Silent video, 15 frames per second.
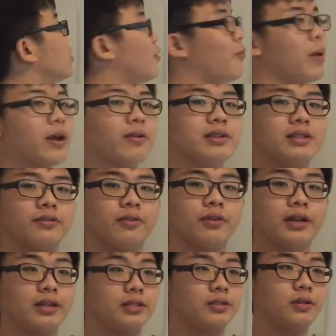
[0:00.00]
of 1 equals 0
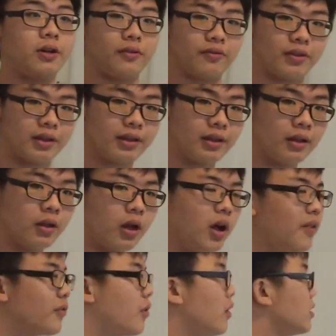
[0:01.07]
is solved.
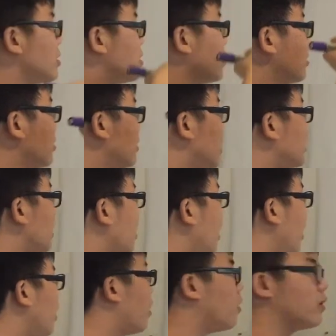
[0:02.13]
Of course, there's
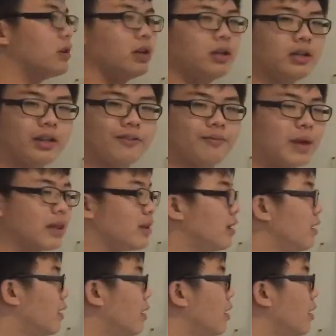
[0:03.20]
an alternative method,